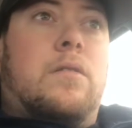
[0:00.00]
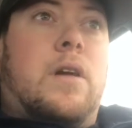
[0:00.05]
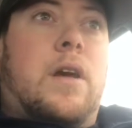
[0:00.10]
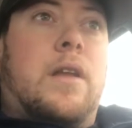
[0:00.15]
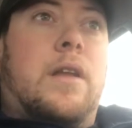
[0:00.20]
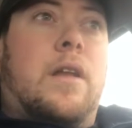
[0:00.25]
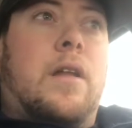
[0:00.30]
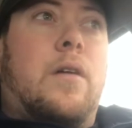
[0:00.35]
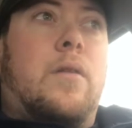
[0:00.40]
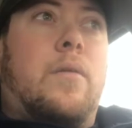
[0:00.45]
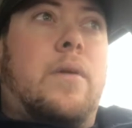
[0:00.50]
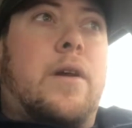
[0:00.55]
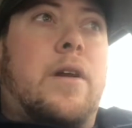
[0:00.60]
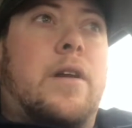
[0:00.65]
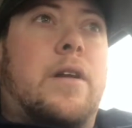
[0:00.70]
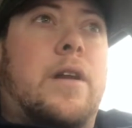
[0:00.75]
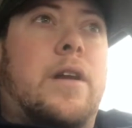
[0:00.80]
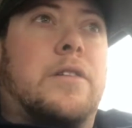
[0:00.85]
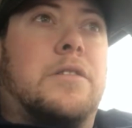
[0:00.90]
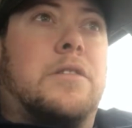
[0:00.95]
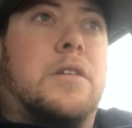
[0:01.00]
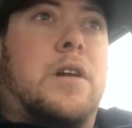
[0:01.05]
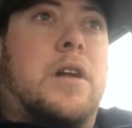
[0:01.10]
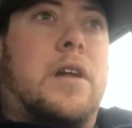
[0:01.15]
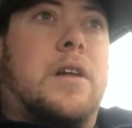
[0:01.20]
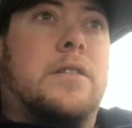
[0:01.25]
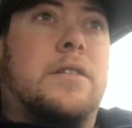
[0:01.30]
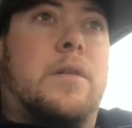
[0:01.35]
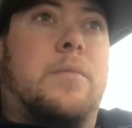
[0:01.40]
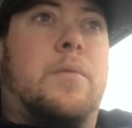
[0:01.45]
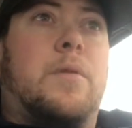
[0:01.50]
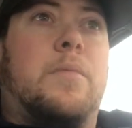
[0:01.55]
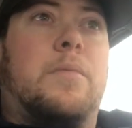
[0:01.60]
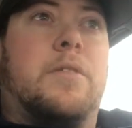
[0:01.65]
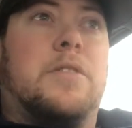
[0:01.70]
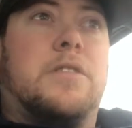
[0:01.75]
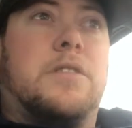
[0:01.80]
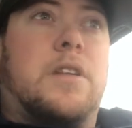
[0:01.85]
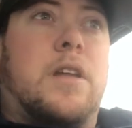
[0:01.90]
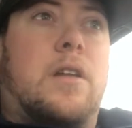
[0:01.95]
I didn't wear it yesterday because I pretty
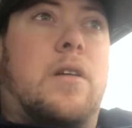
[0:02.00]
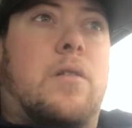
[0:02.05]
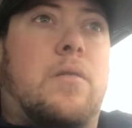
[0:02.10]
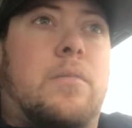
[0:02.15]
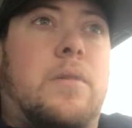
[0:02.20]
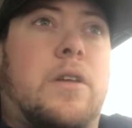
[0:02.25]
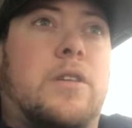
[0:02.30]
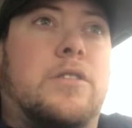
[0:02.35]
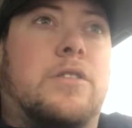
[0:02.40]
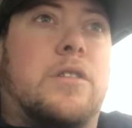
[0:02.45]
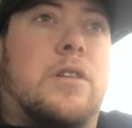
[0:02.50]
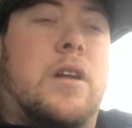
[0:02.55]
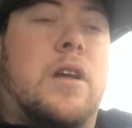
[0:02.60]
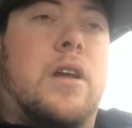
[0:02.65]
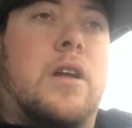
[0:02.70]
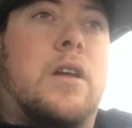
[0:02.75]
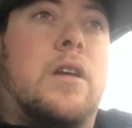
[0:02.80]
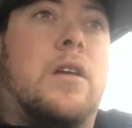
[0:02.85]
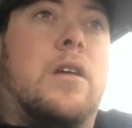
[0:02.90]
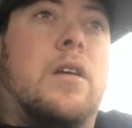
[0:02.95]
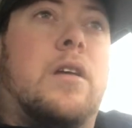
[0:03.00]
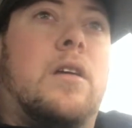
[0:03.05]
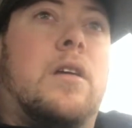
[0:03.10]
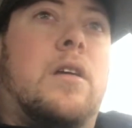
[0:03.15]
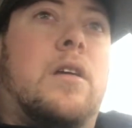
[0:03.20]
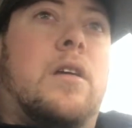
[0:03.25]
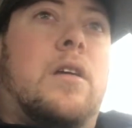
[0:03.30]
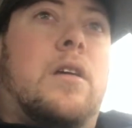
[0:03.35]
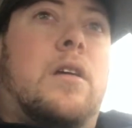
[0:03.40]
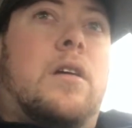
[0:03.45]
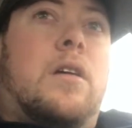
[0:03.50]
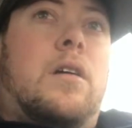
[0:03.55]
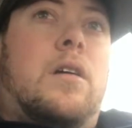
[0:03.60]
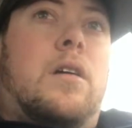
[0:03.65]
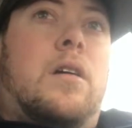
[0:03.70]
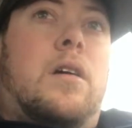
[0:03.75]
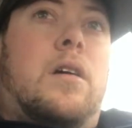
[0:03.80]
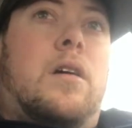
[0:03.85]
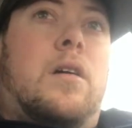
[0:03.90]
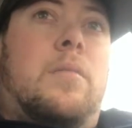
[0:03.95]
much stayed home yesterday,
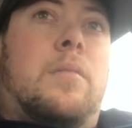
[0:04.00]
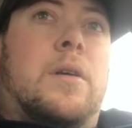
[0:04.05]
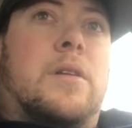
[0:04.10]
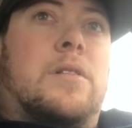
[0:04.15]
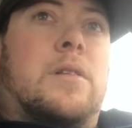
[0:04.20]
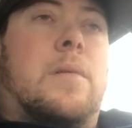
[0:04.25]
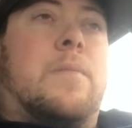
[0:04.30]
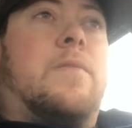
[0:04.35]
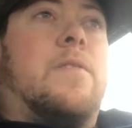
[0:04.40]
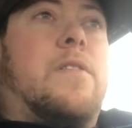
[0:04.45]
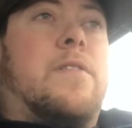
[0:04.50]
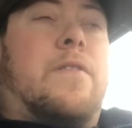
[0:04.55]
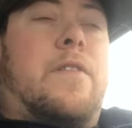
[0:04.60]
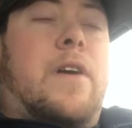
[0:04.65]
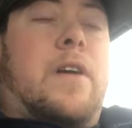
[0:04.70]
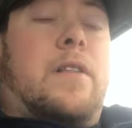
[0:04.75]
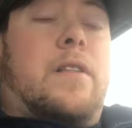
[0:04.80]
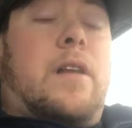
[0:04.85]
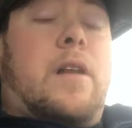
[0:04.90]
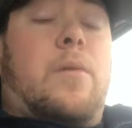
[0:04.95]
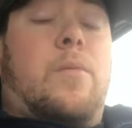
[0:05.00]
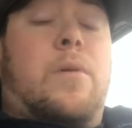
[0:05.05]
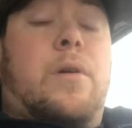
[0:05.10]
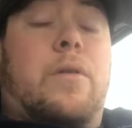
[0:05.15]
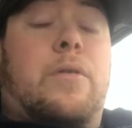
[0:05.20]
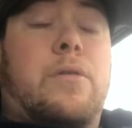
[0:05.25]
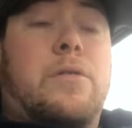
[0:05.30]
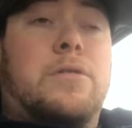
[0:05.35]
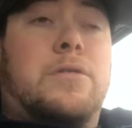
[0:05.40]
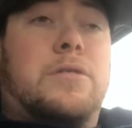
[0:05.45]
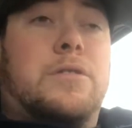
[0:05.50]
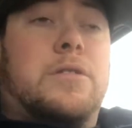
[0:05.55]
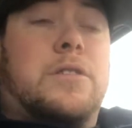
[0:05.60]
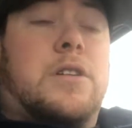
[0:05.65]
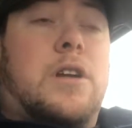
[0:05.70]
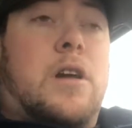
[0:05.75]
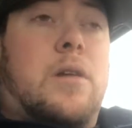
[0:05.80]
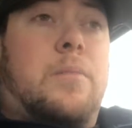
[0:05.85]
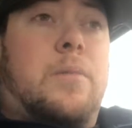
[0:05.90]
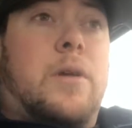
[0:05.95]
except for the fact that I went grocery
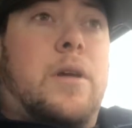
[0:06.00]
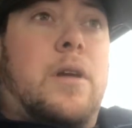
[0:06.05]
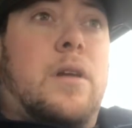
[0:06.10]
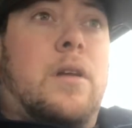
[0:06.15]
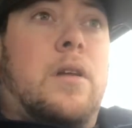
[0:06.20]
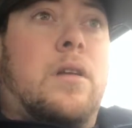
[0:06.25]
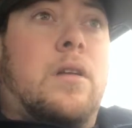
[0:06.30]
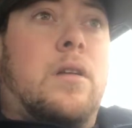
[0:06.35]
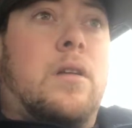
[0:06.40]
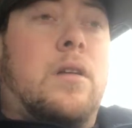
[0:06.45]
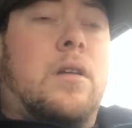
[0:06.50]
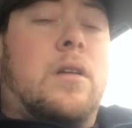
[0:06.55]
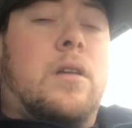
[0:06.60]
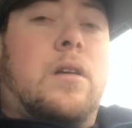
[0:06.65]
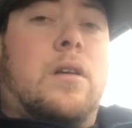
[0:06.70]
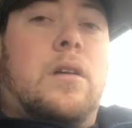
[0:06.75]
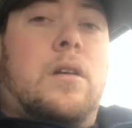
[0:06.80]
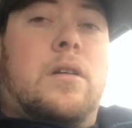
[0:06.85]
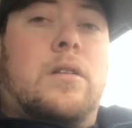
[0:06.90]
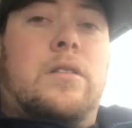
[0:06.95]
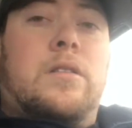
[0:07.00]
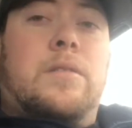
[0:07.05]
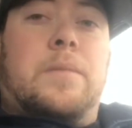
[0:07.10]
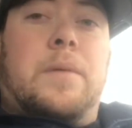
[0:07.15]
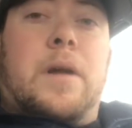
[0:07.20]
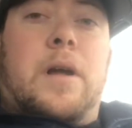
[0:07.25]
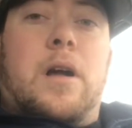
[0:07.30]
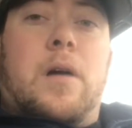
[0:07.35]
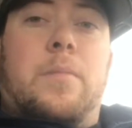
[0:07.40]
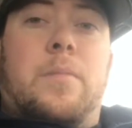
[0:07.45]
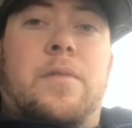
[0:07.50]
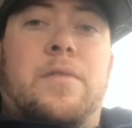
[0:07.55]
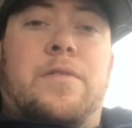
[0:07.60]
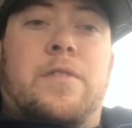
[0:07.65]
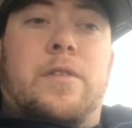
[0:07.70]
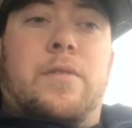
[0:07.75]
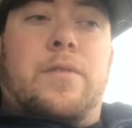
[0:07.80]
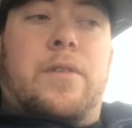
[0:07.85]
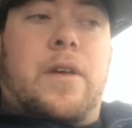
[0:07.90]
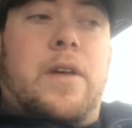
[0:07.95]
shopping to pick up a
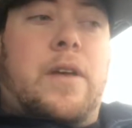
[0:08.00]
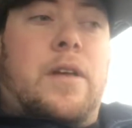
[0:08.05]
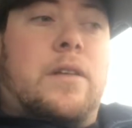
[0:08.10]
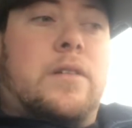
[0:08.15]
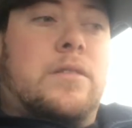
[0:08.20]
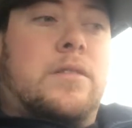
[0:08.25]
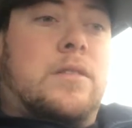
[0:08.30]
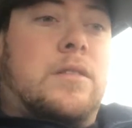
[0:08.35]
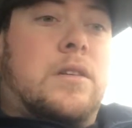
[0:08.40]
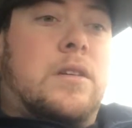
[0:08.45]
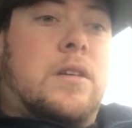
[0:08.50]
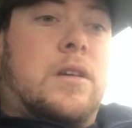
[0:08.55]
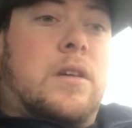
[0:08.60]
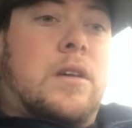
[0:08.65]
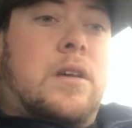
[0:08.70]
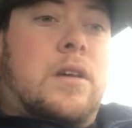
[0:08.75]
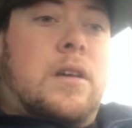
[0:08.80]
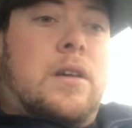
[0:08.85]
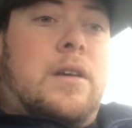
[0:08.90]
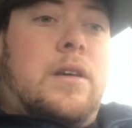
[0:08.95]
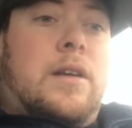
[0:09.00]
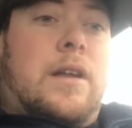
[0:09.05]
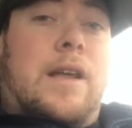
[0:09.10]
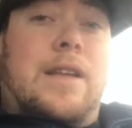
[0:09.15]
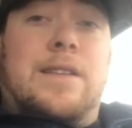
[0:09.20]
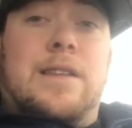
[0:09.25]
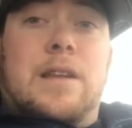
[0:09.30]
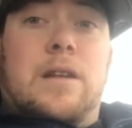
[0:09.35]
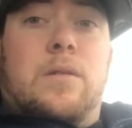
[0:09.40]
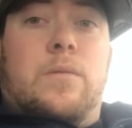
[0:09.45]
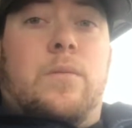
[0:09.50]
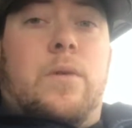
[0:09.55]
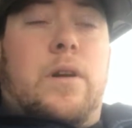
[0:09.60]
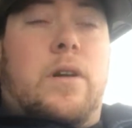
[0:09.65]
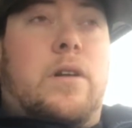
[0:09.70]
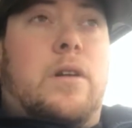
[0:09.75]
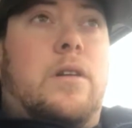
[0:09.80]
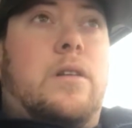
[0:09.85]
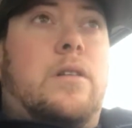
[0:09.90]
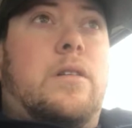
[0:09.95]
few things, and I didn't
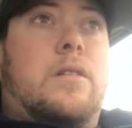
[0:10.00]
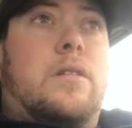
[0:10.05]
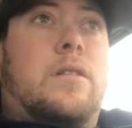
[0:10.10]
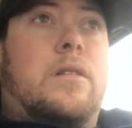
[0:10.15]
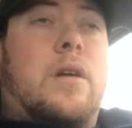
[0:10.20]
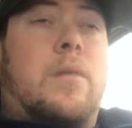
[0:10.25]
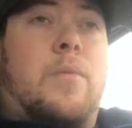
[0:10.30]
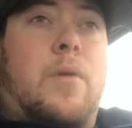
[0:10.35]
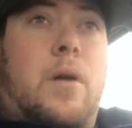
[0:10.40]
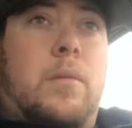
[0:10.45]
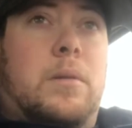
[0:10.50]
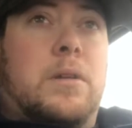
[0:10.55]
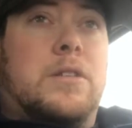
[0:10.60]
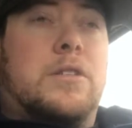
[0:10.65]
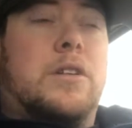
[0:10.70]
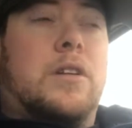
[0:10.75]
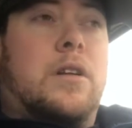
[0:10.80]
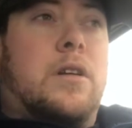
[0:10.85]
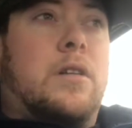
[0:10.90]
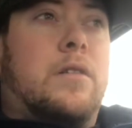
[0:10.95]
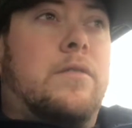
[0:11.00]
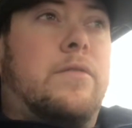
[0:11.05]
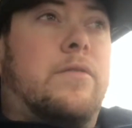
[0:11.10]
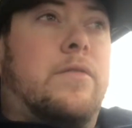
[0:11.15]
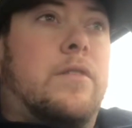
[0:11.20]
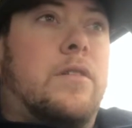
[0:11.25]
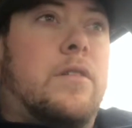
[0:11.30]
wear it. I probably should have.